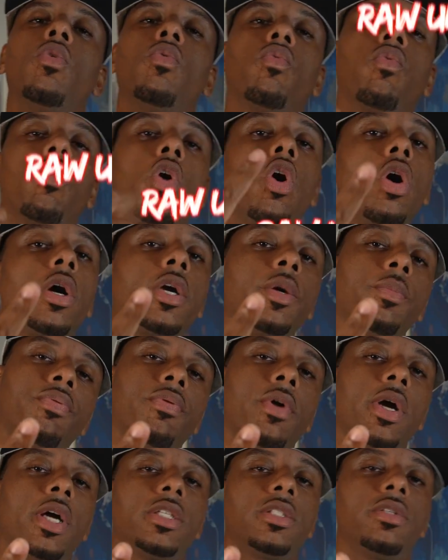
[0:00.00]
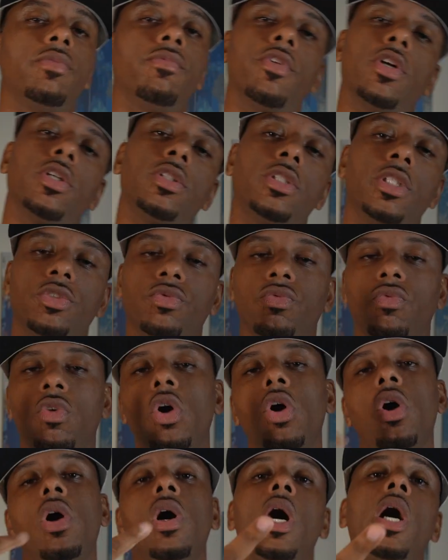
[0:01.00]
Raw compressed versus
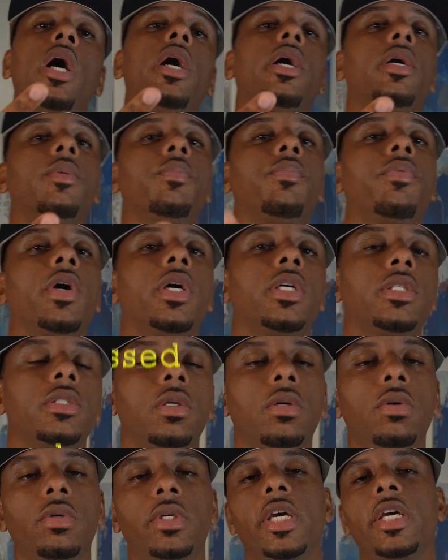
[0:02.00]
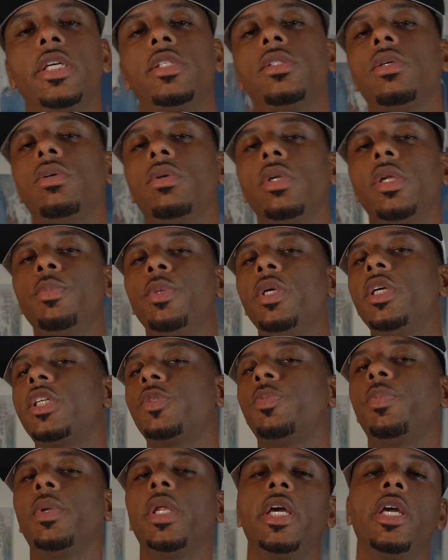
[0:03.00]
raw uncompressed. Okay, so let me
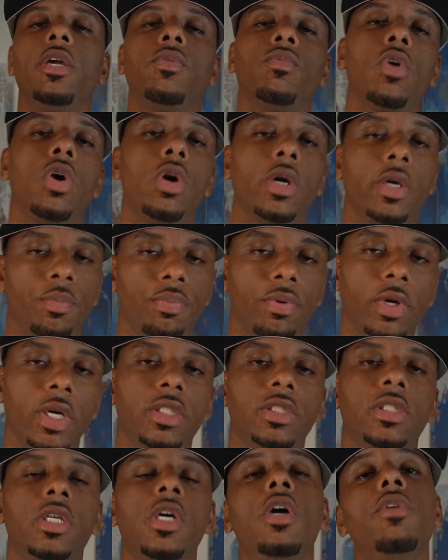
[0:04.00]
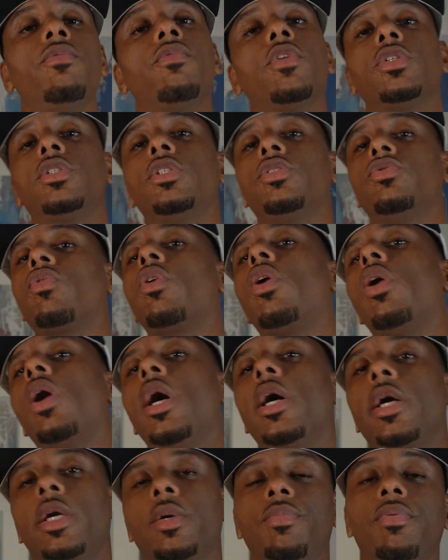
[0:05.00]
explain raw compressed versus raw
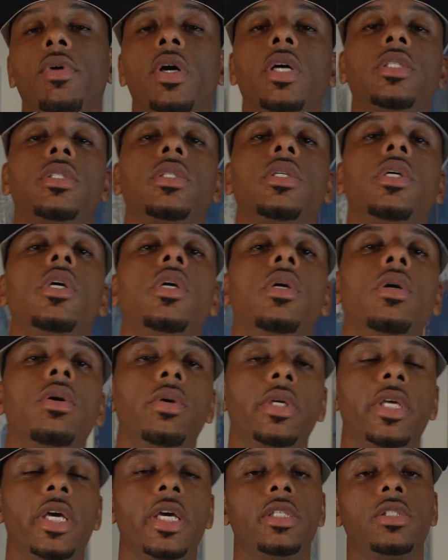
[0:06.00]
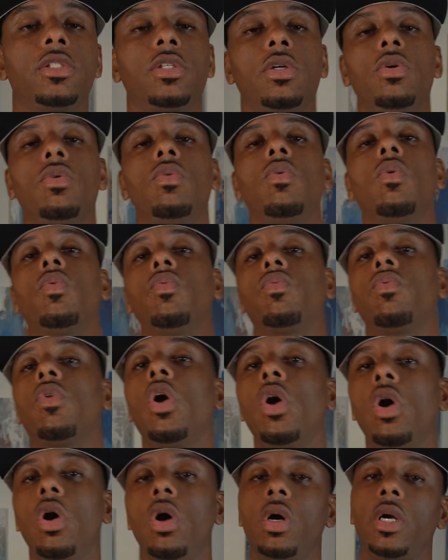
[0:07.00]
uncompressed. Okay, so
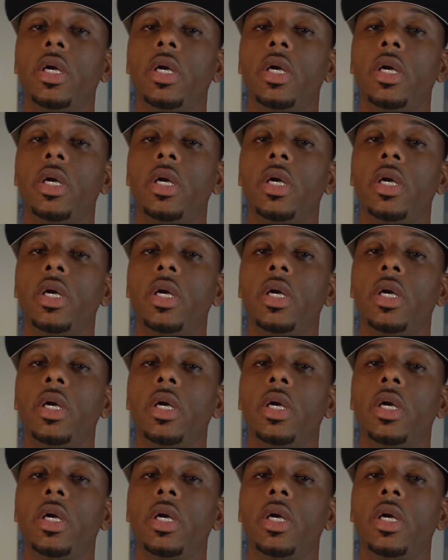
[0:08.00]
raw